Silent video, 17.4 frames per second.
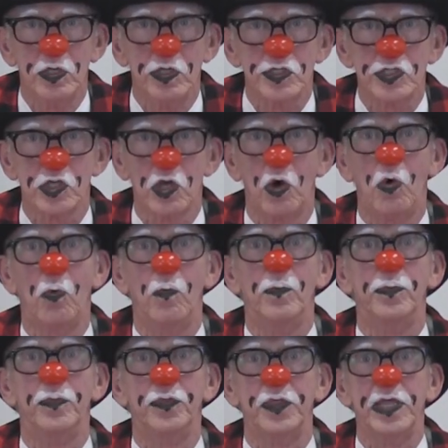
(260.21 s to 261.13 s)

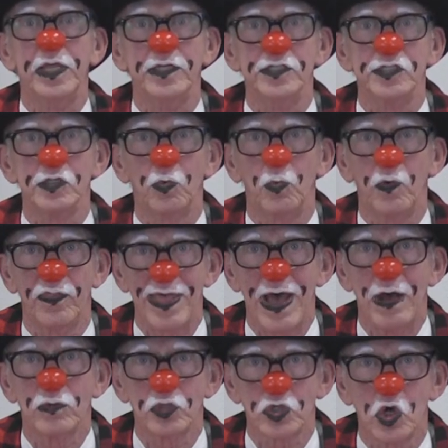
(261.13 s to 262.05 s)
So things
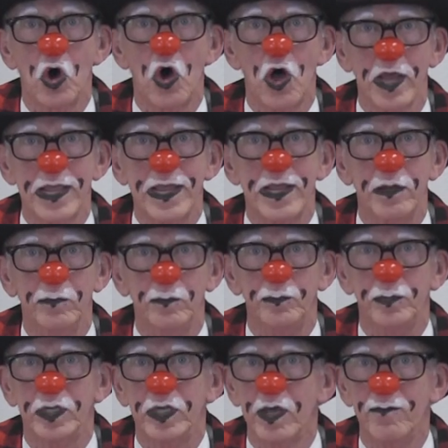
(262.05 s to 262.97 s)
without talking
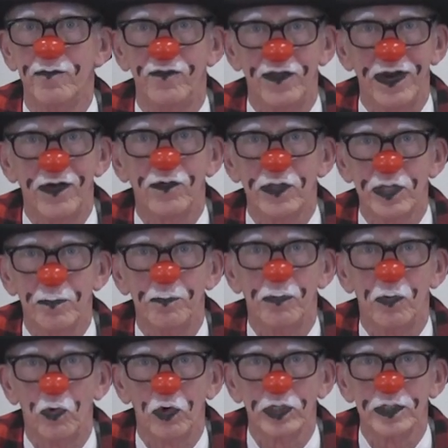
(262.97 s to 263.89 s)
become very
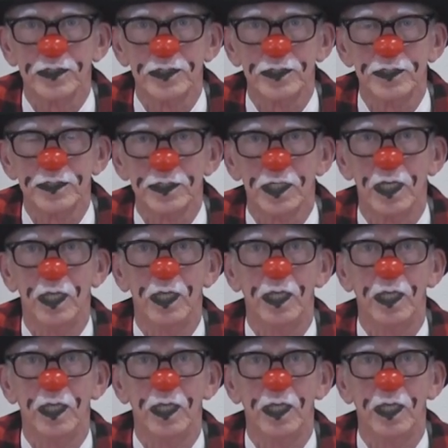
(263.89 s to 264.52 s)
important.